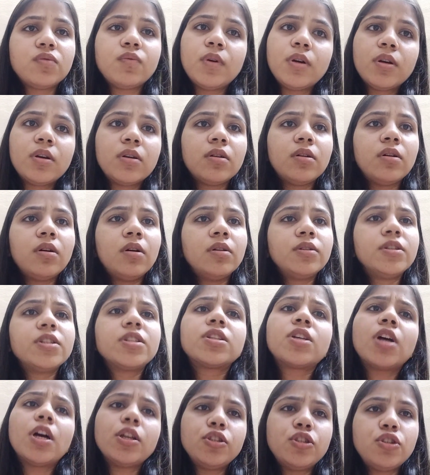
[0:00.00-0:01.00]
were
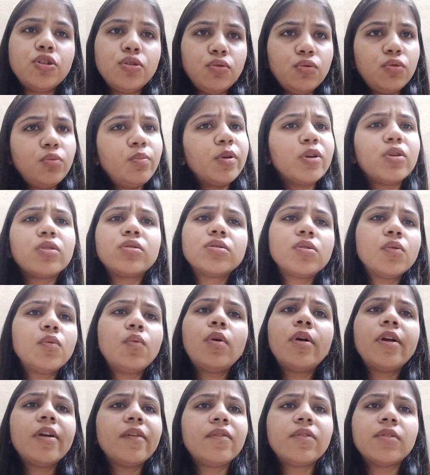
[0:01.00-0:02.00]
discontinued because of
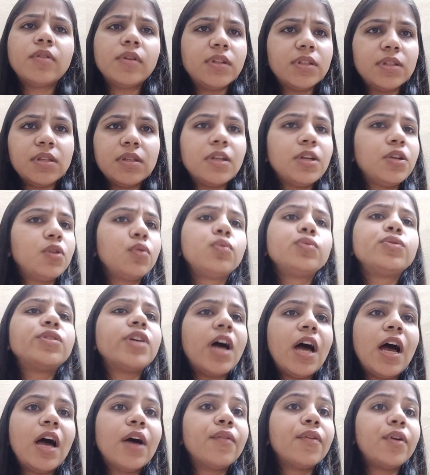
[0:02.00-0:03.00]
whatever reason. They don't
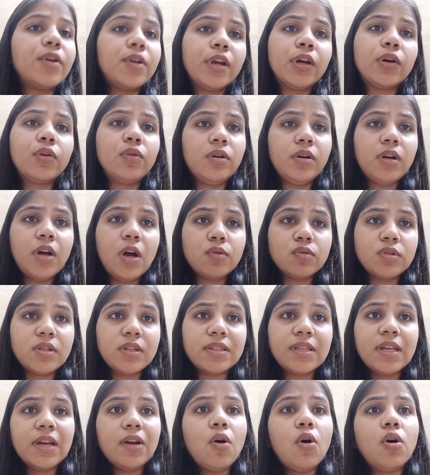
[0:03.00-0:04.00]
have a regular
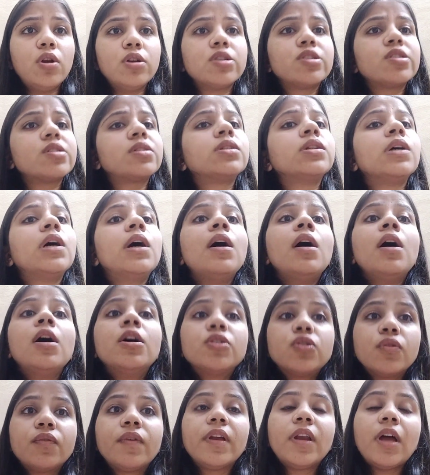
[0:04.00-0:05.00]
counseling psychologist.
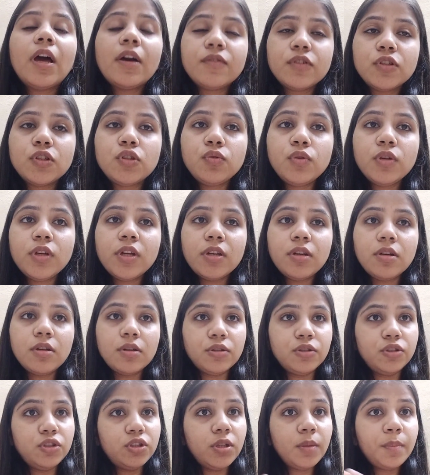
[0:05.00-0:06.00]
So when I was doing
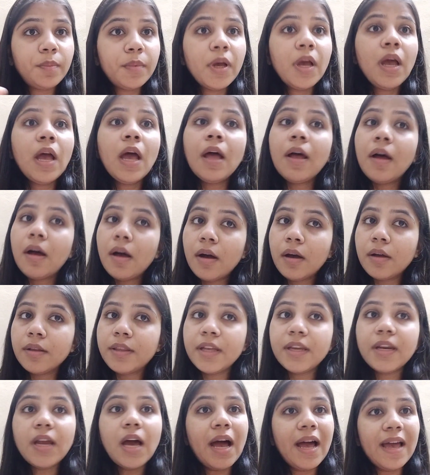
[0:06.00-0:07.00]
internship,
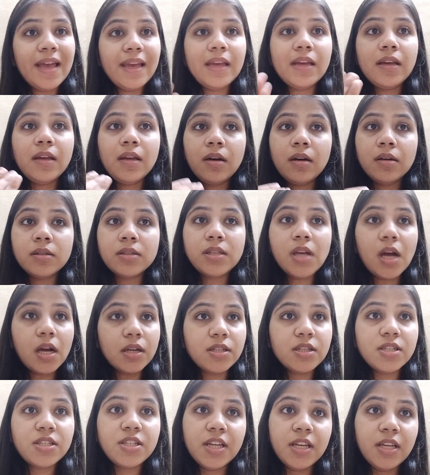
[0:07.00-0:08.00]
then I
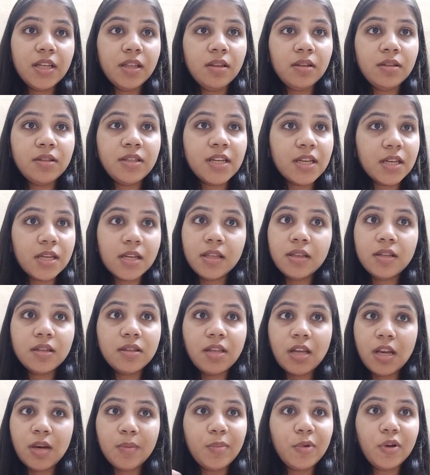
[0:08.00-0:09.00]
started taking the
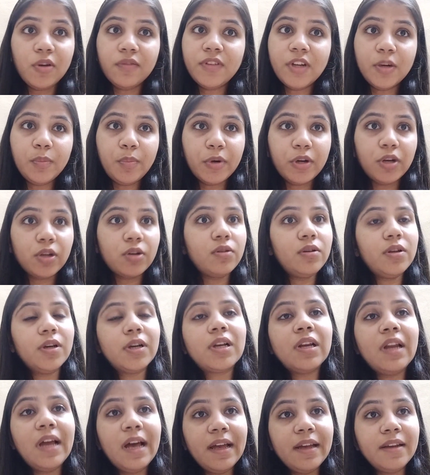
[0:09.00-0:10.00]
therapy of that particular
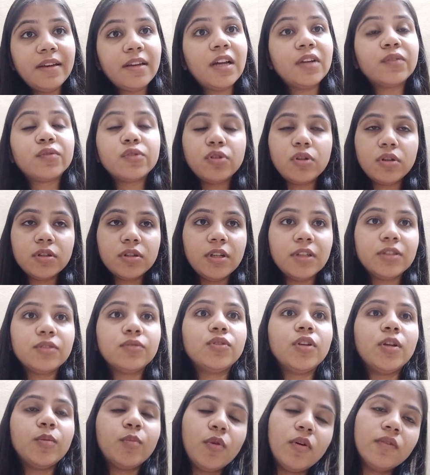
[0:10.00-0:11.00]
client. I would not like
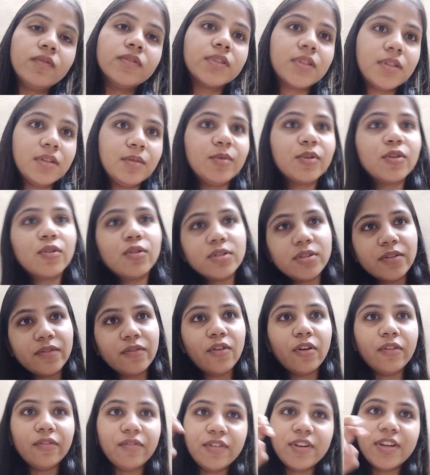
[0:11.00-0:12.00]
to name, obviously, because
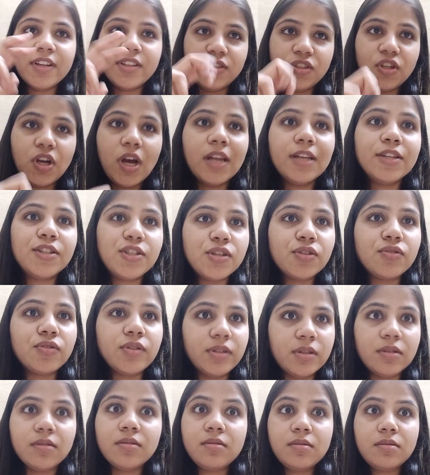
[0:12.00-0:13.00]
of confidentiality
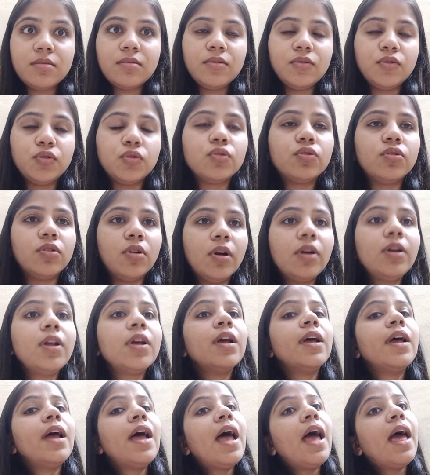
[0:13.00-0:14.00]
reasons, should not.
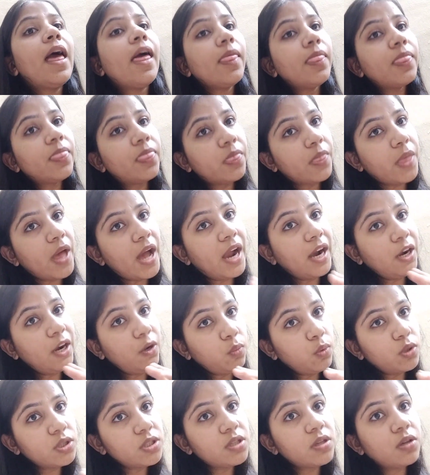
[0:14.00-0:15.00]
And that
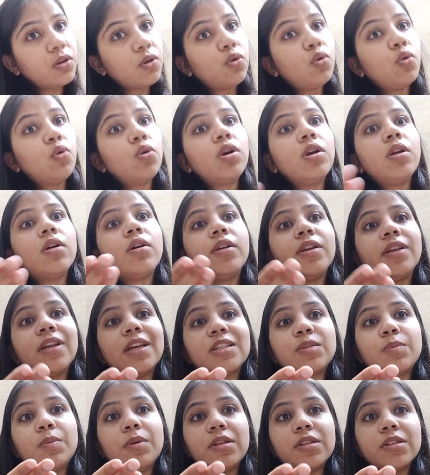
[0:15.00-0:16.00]
was a good learning
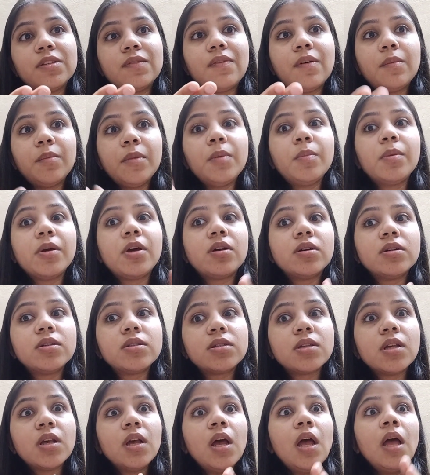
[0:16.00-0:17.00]
experience for me,
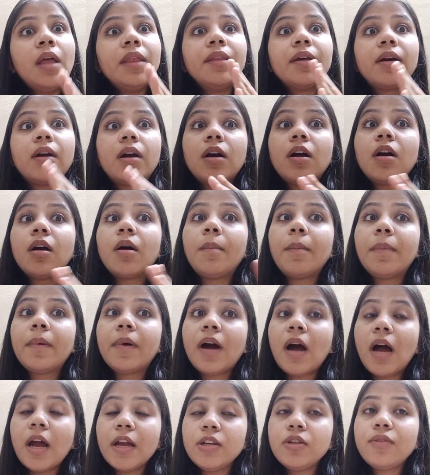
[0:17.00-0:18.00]
because the
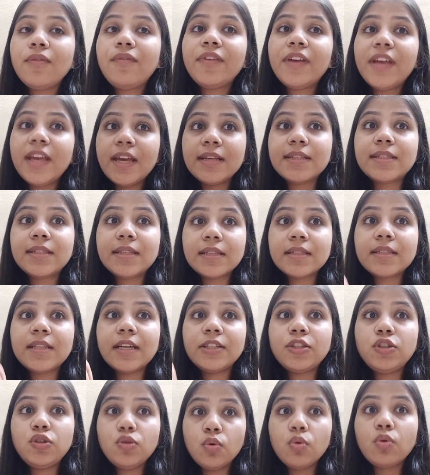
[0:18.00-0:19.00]
kind of cases
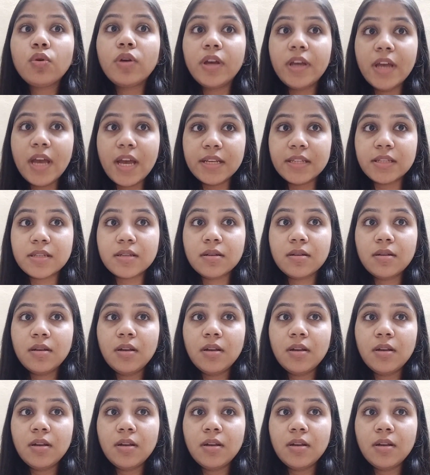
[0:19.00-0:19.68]
that you get,